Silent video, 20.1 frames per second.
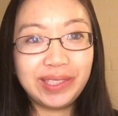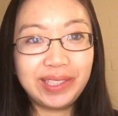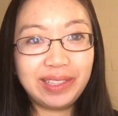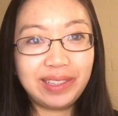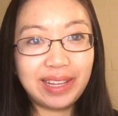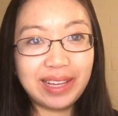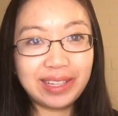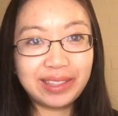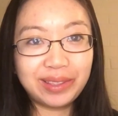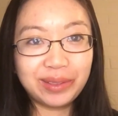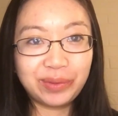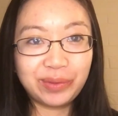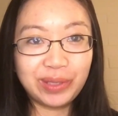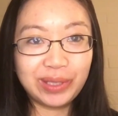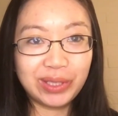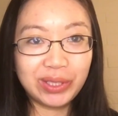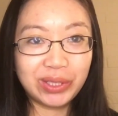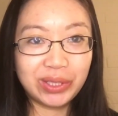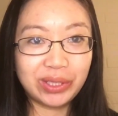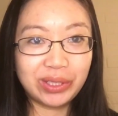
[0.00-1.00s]
like the
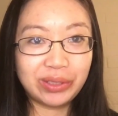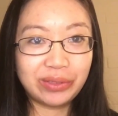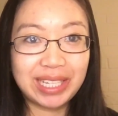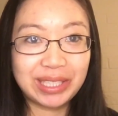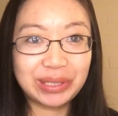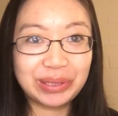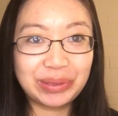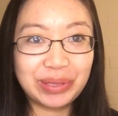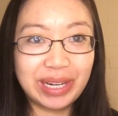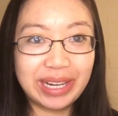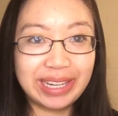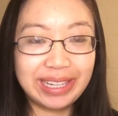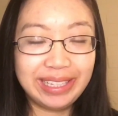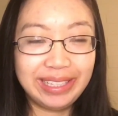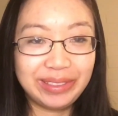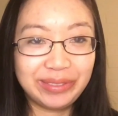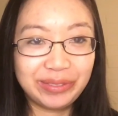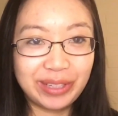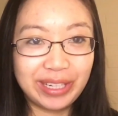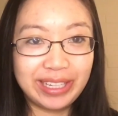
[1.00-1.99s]
field of x-ray
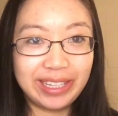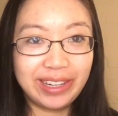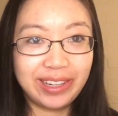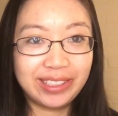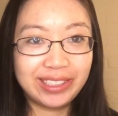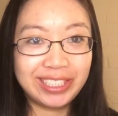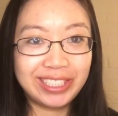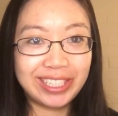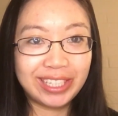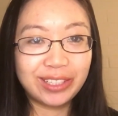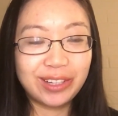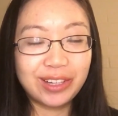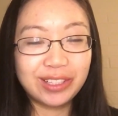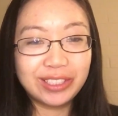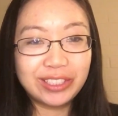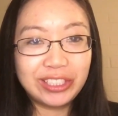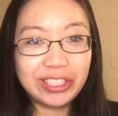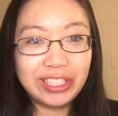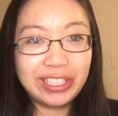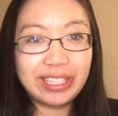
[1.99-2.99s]
and radiology
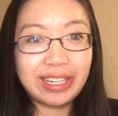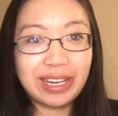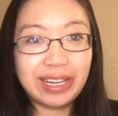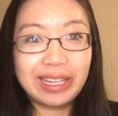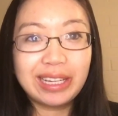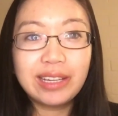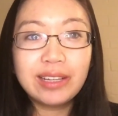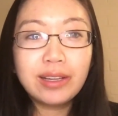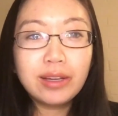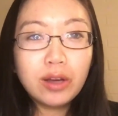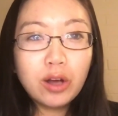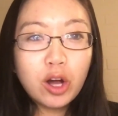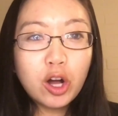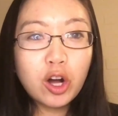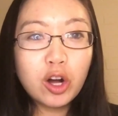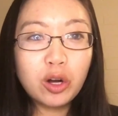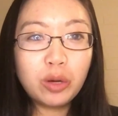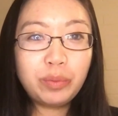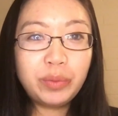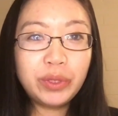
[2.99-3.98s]
technology and I
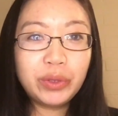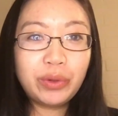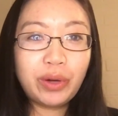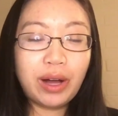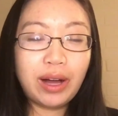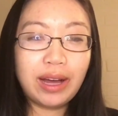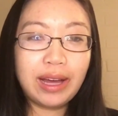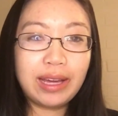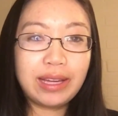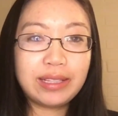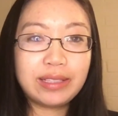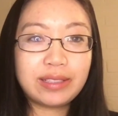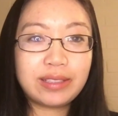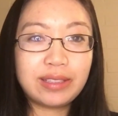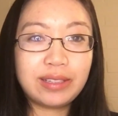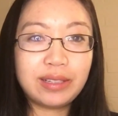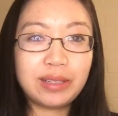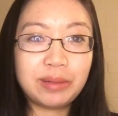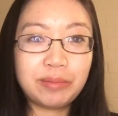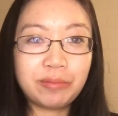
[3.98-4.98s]
hope you guys
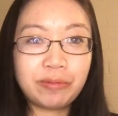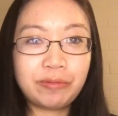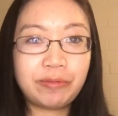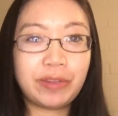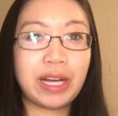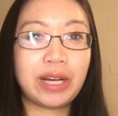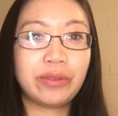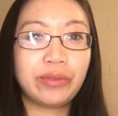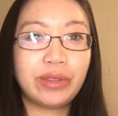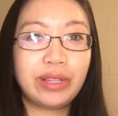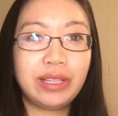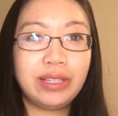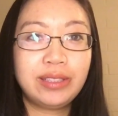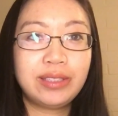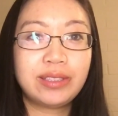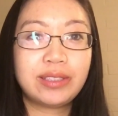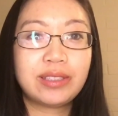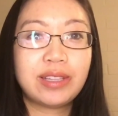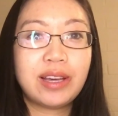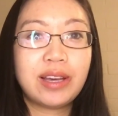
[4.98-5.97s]
um, found
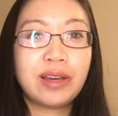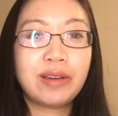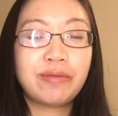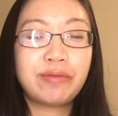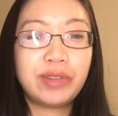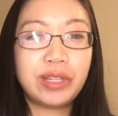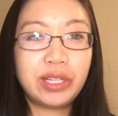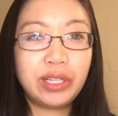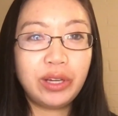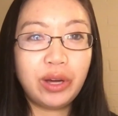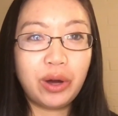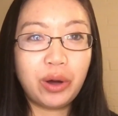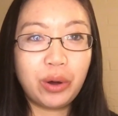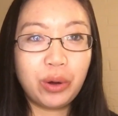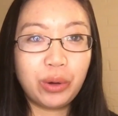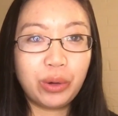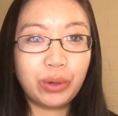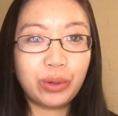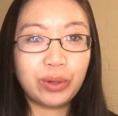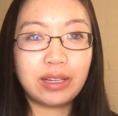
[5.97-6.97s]
this
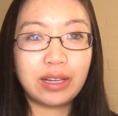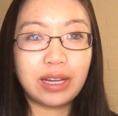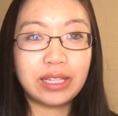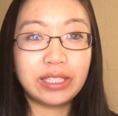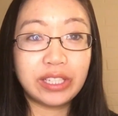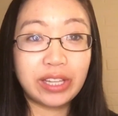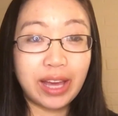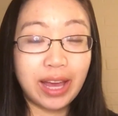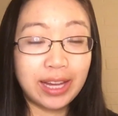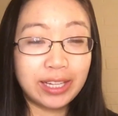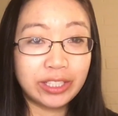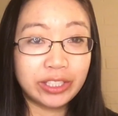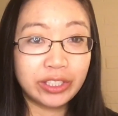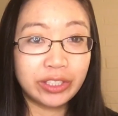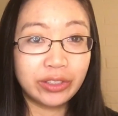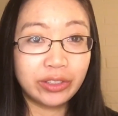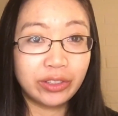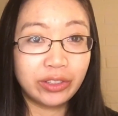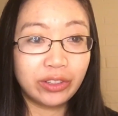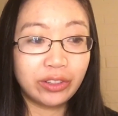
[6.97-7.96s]
video
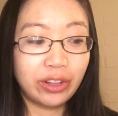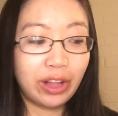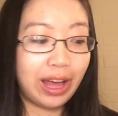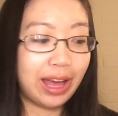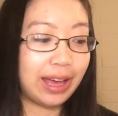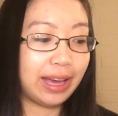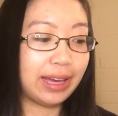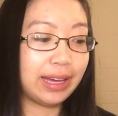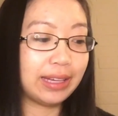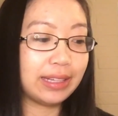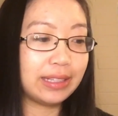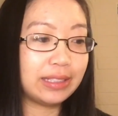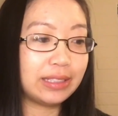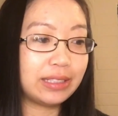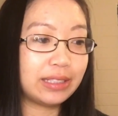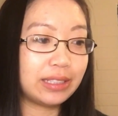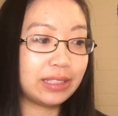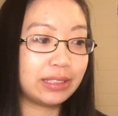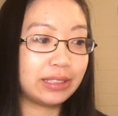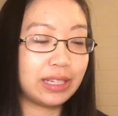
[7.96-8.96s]
educational and
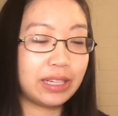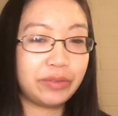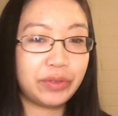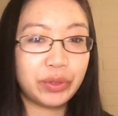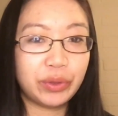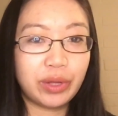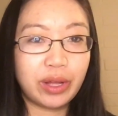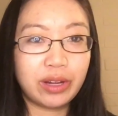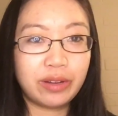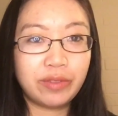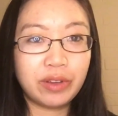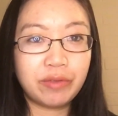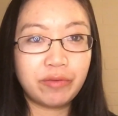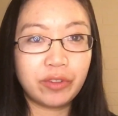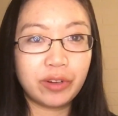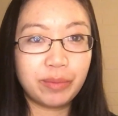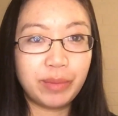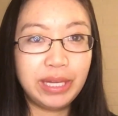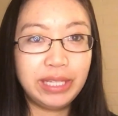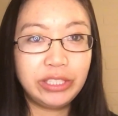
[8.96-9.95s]
it gave you a lot of
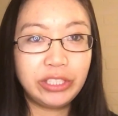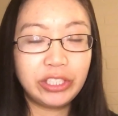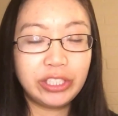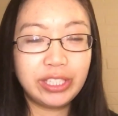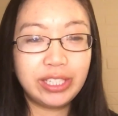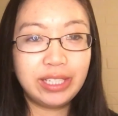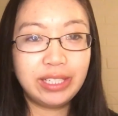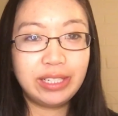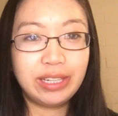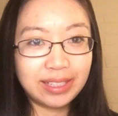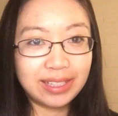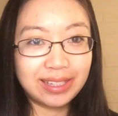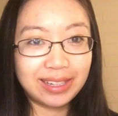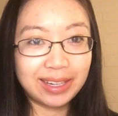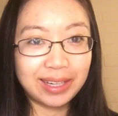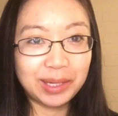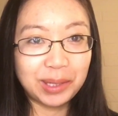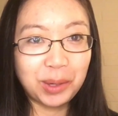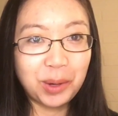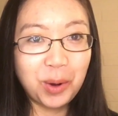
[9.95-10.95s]
information and
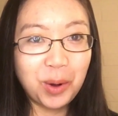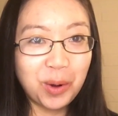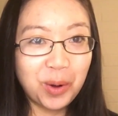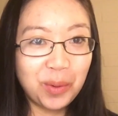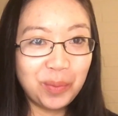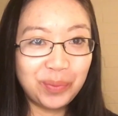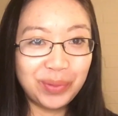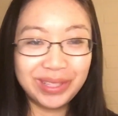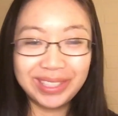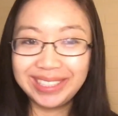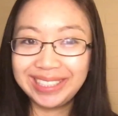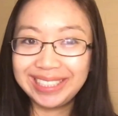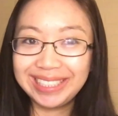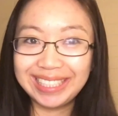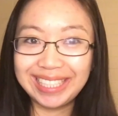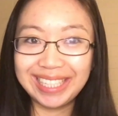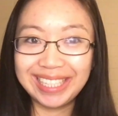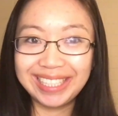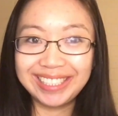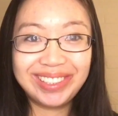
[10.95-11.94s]
I hope
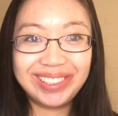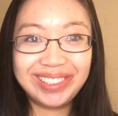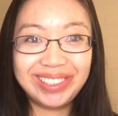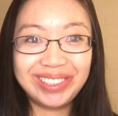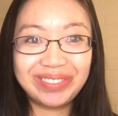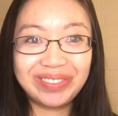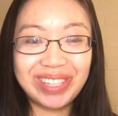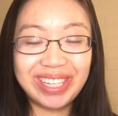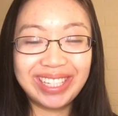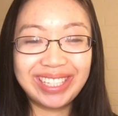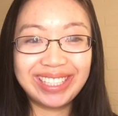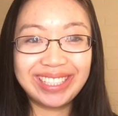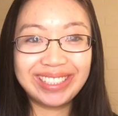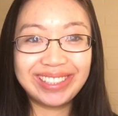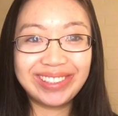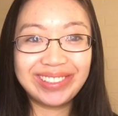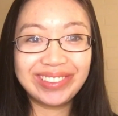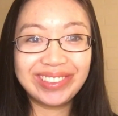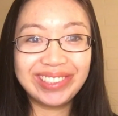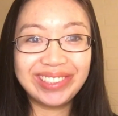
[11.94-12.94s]
that you make it
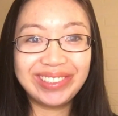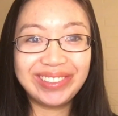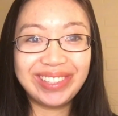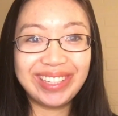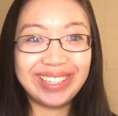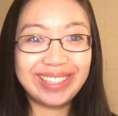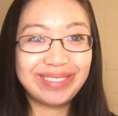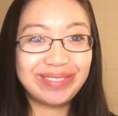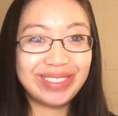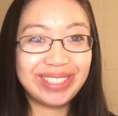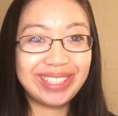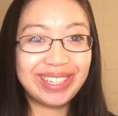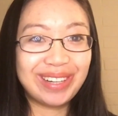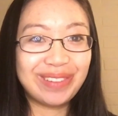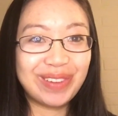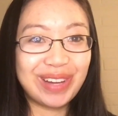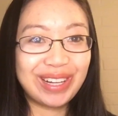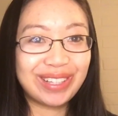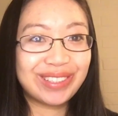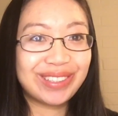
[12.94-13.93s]
through and become
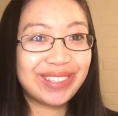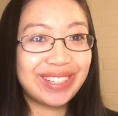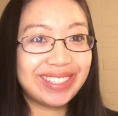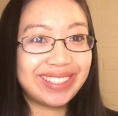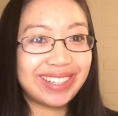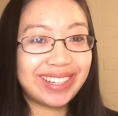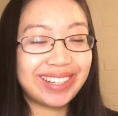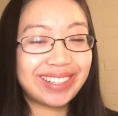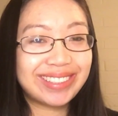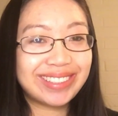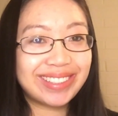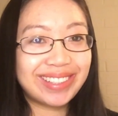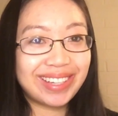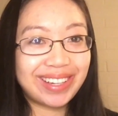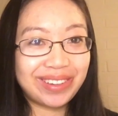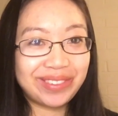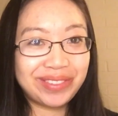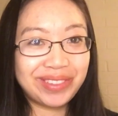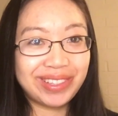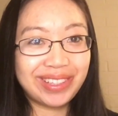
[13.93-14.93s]
x-ray techs. I
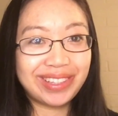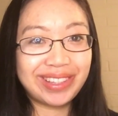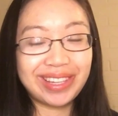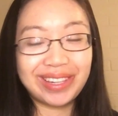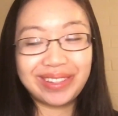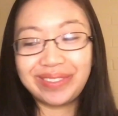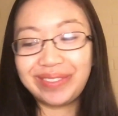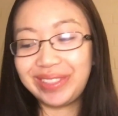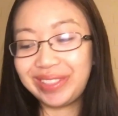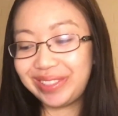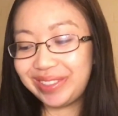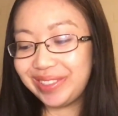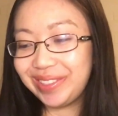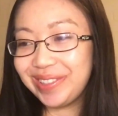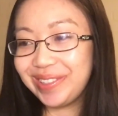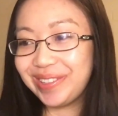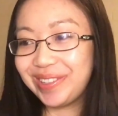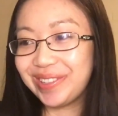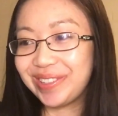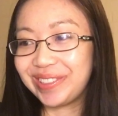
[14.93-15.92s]
feel like that would be so
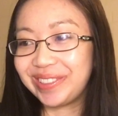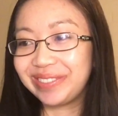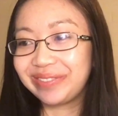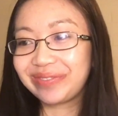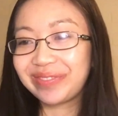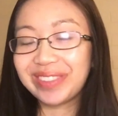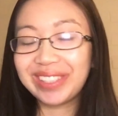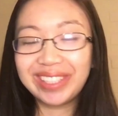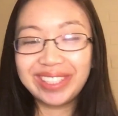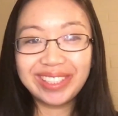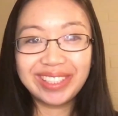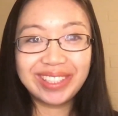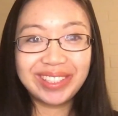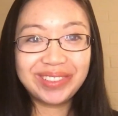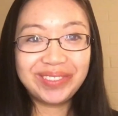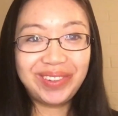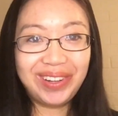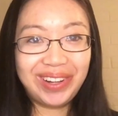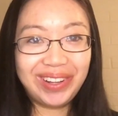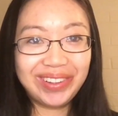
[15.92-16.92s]
cool.
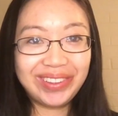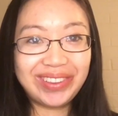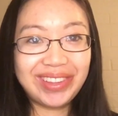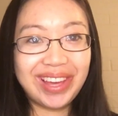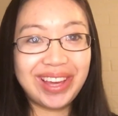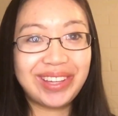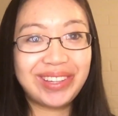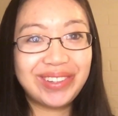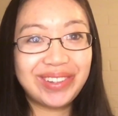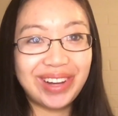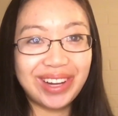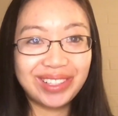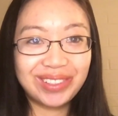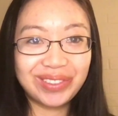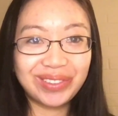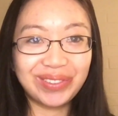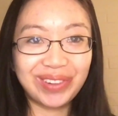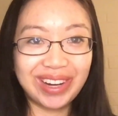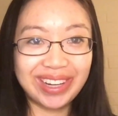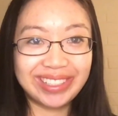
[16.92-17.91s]
Well, thank you guys
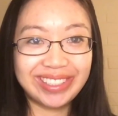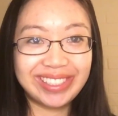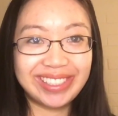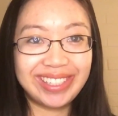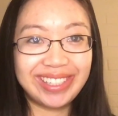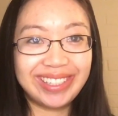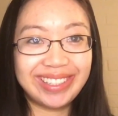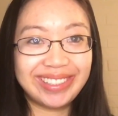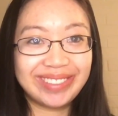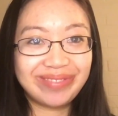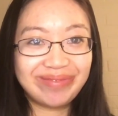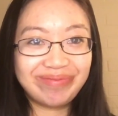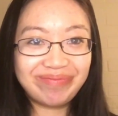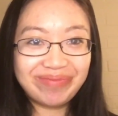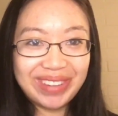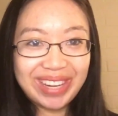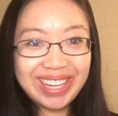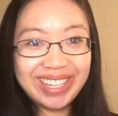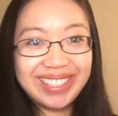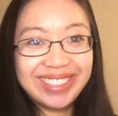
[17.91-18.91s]
for watching.
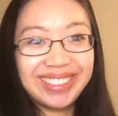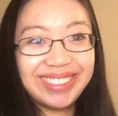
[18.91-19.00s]
Bye.